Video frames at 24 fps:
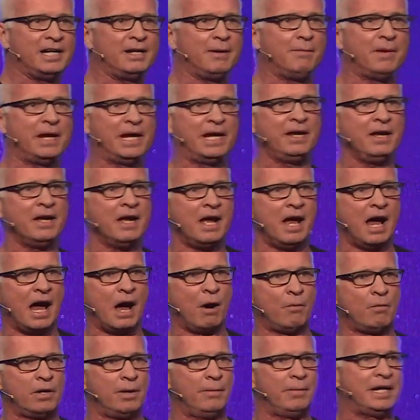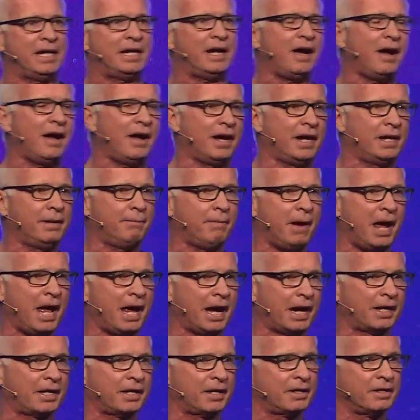to me. I want to be kind back.
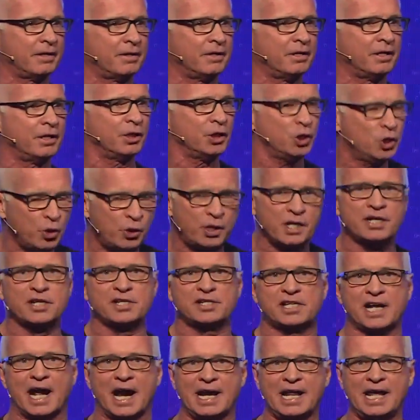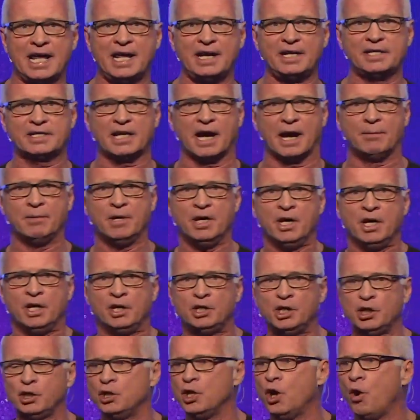You can decide ahead of time. Do
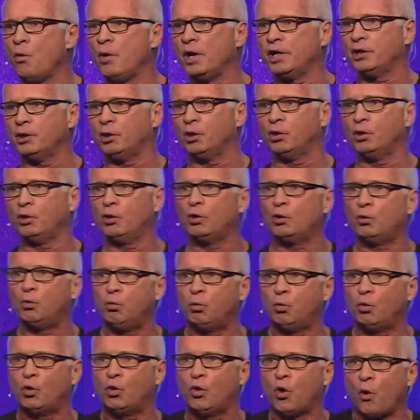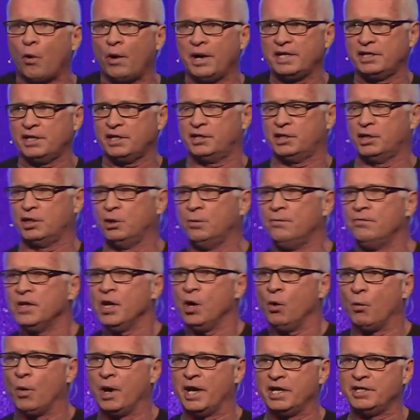you know what you're going to do
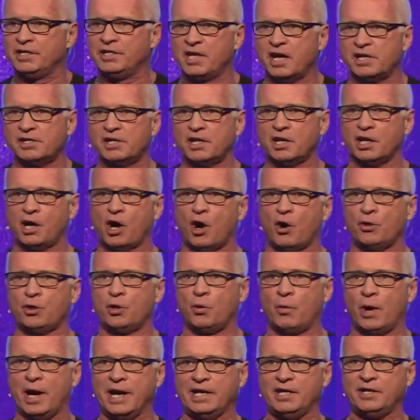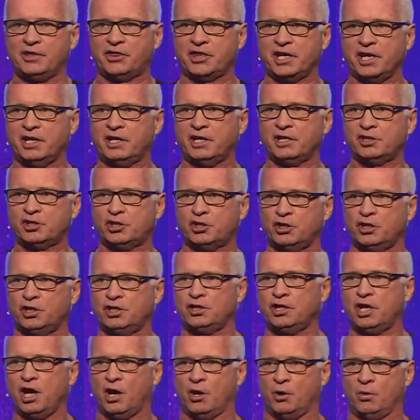when it doesn't go the way you think it should
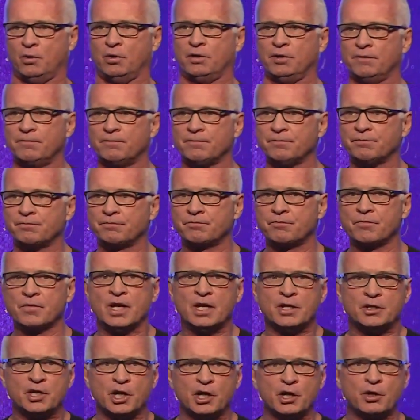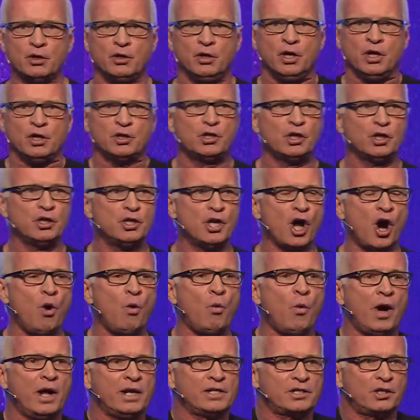go? Do you know
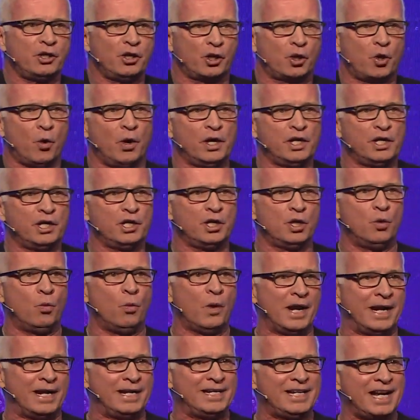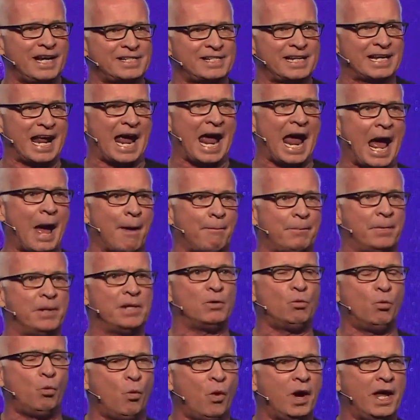what you're going to do when it doesn't
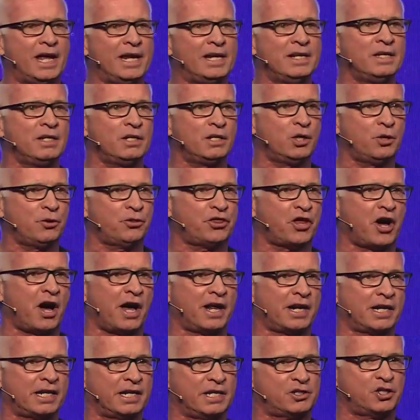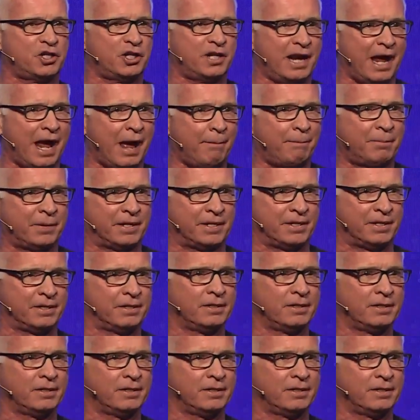happen when you thought it should happen?